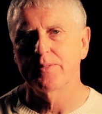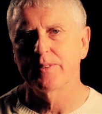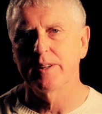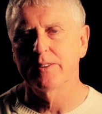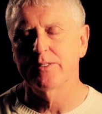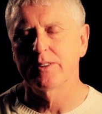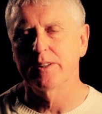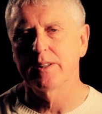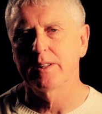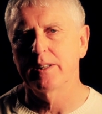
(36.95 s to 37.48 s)

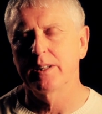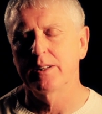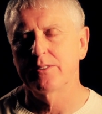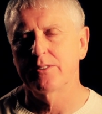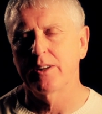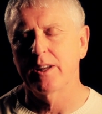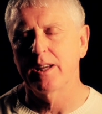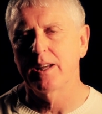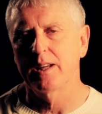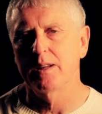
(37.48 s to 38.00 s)
It's
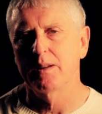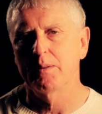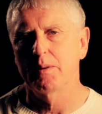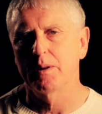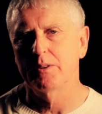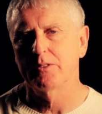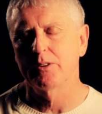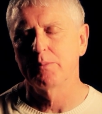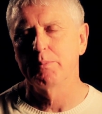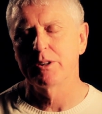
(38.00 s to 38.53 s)

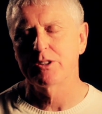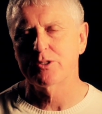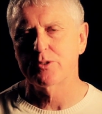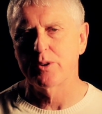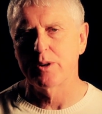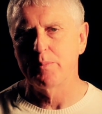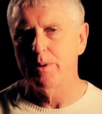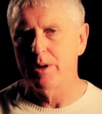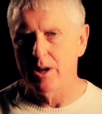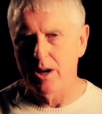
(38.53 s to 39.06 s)
a
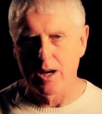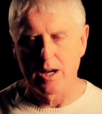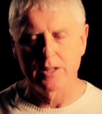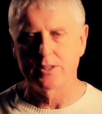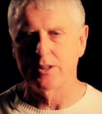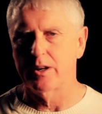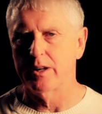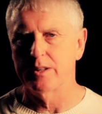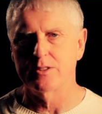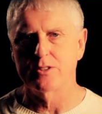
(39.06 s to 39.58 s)
mystery beyond
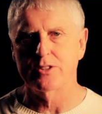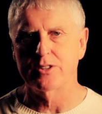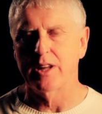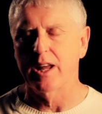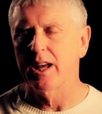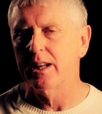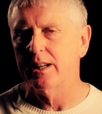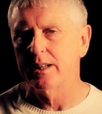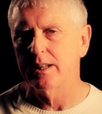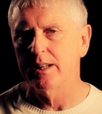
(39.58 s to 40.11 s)
our
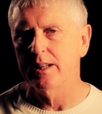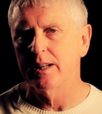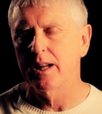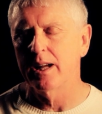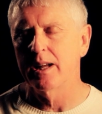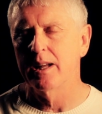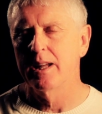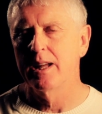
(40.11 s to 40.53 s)
understanding.